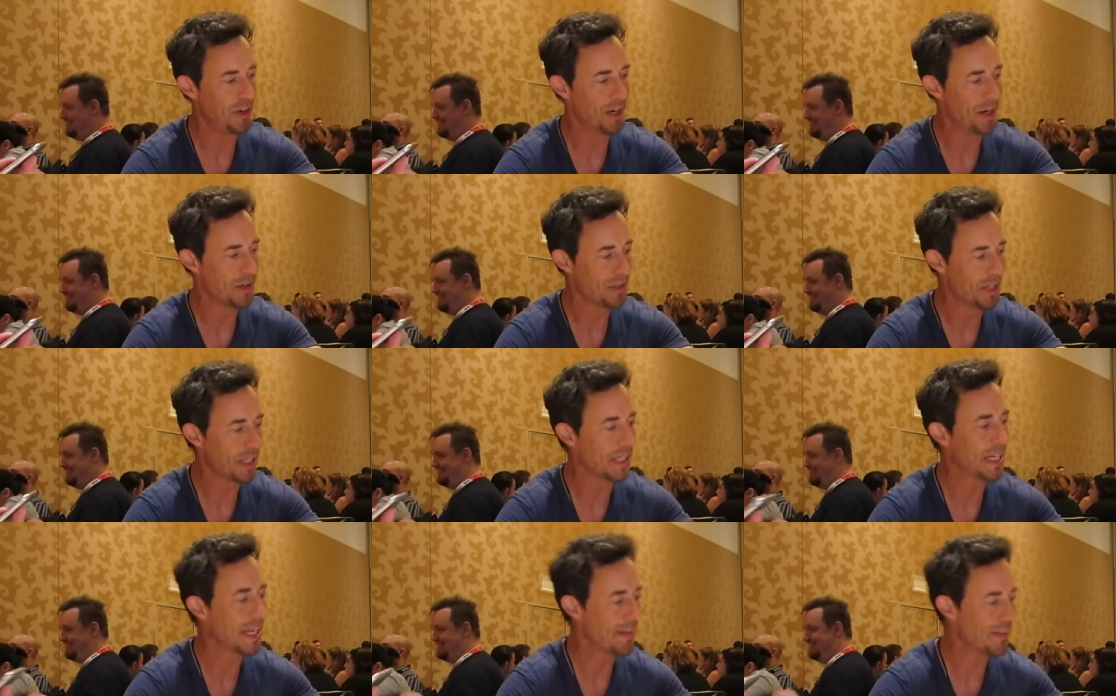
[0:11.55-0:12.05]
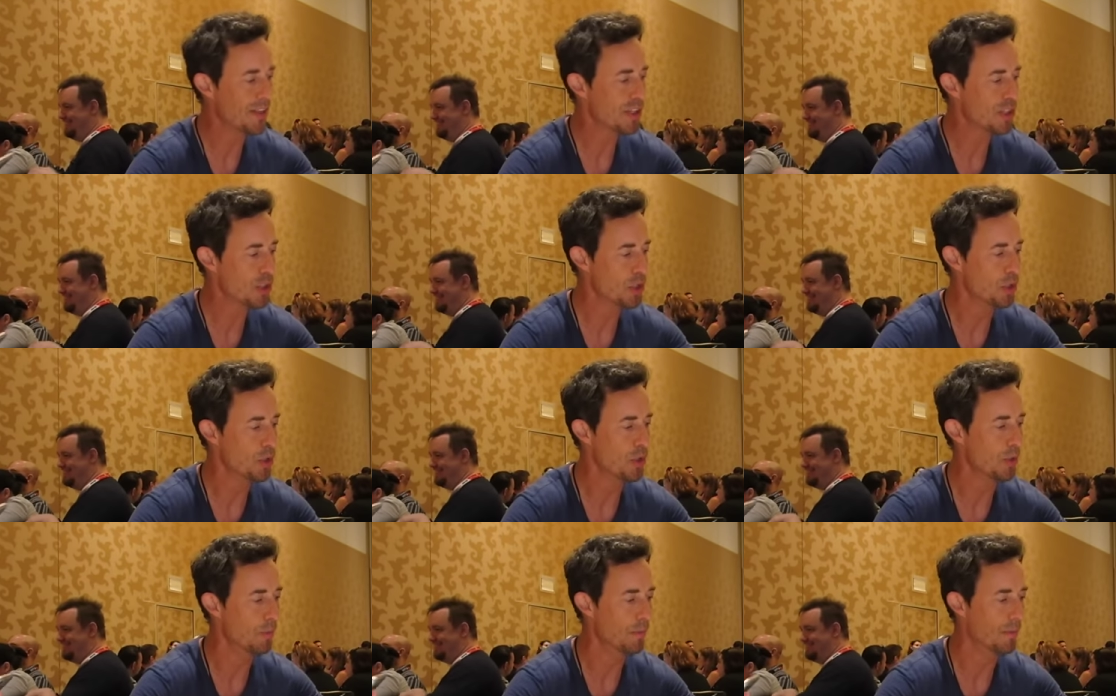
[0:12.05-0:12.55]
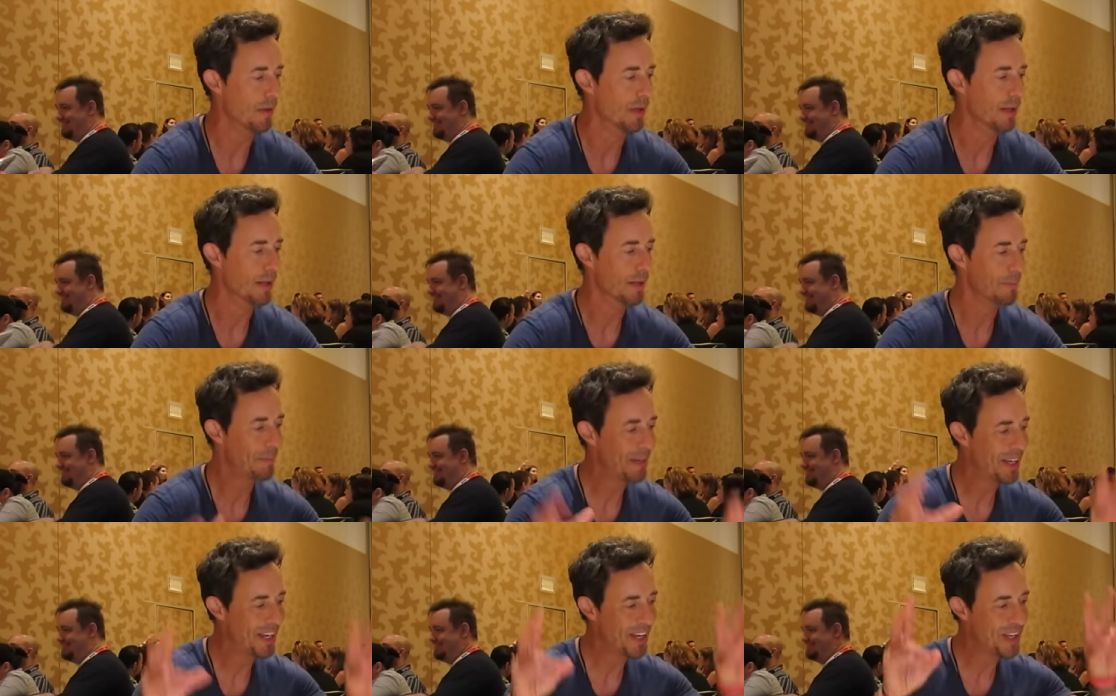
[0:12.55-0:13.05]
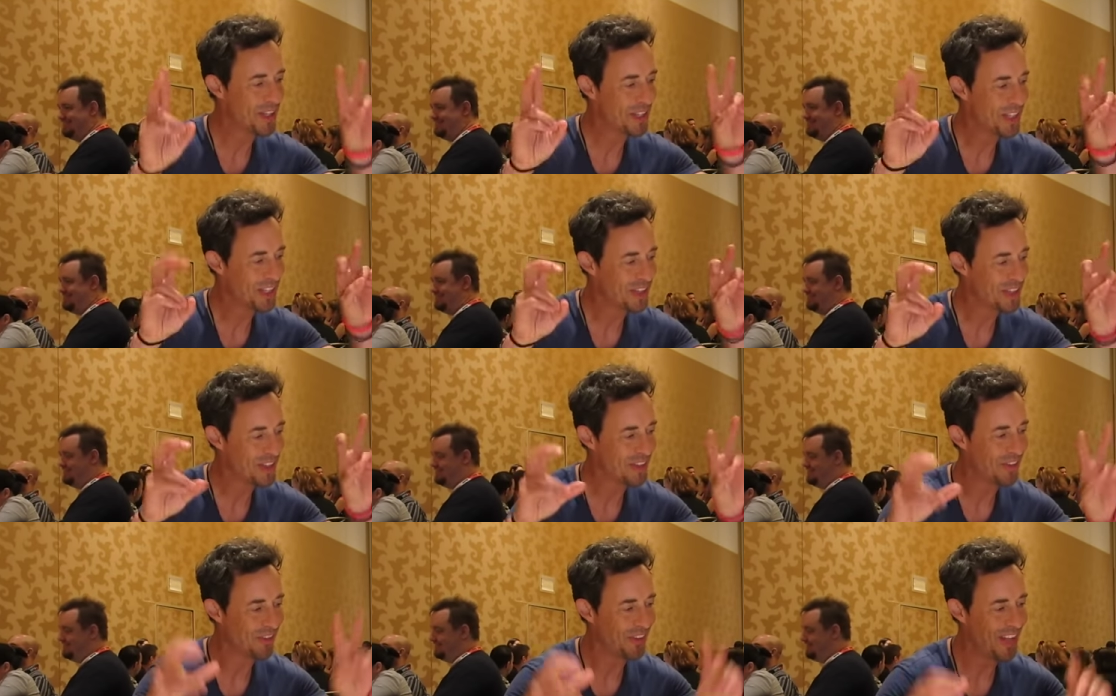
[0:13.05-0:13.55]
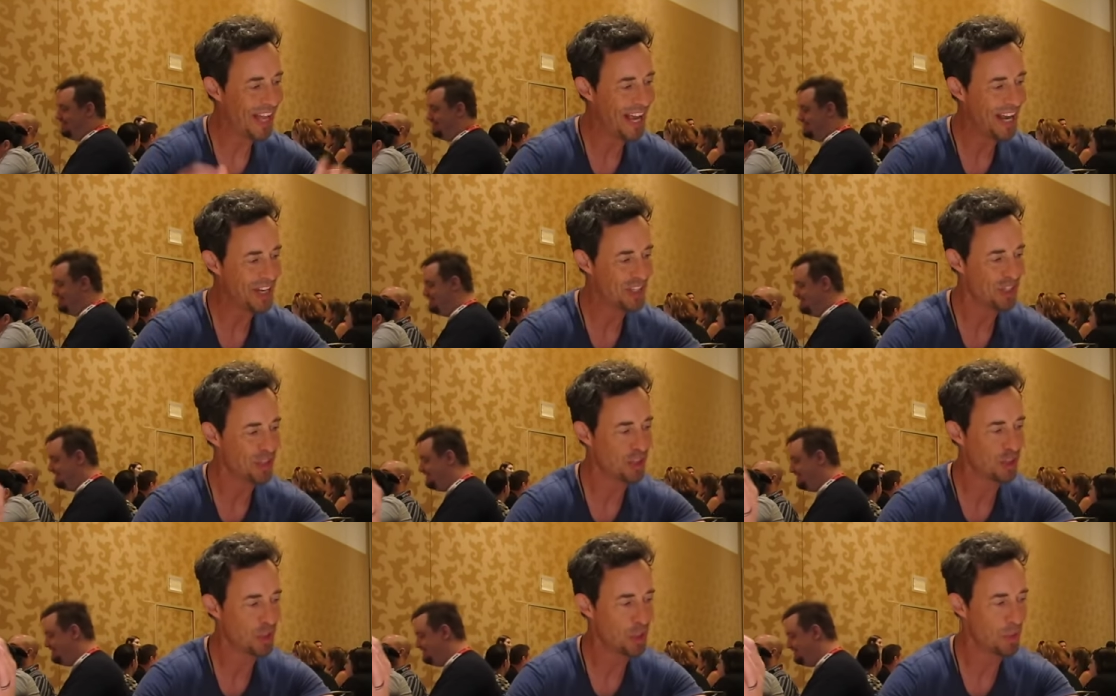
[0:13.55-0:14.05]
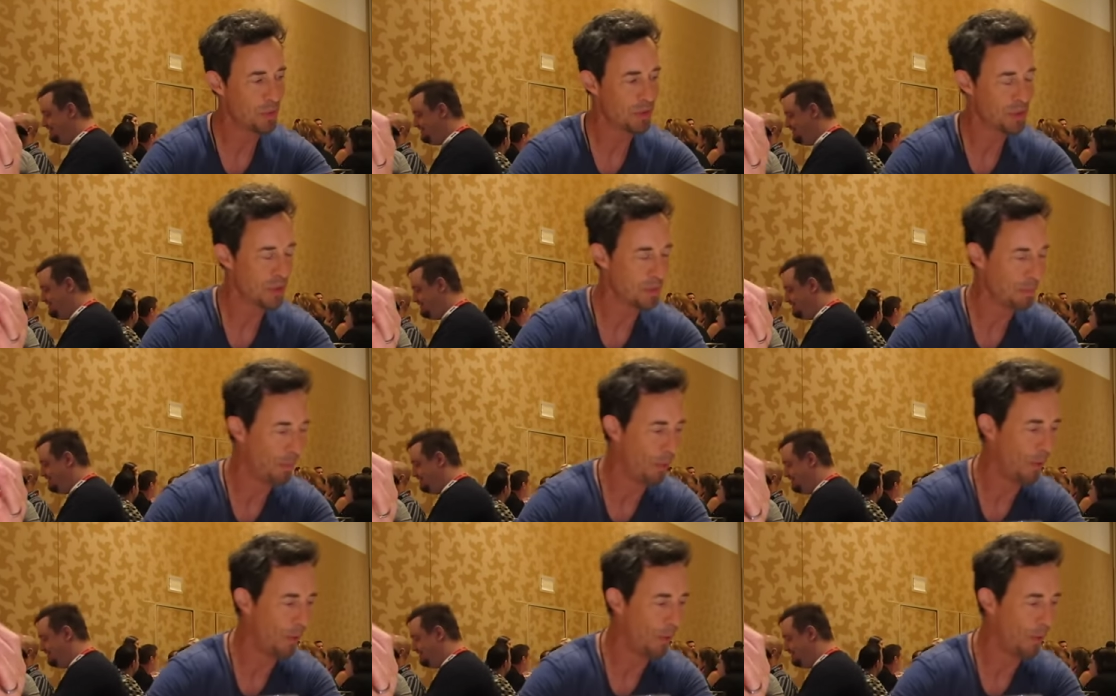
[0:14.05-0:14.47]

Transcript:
Speaker 1: for it? And I was like, get the Zoom. Because it's the Flash, and Zoom is an